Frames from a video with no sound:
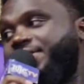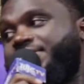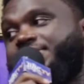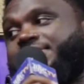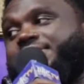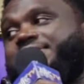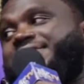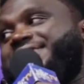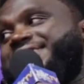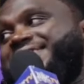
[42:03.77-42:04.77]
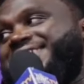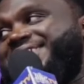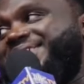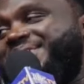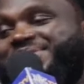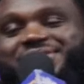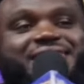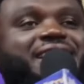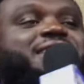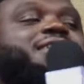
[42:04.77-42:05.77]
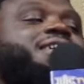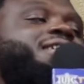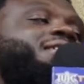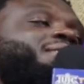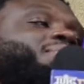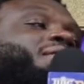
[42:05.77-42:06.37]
The, you ever seen like the king be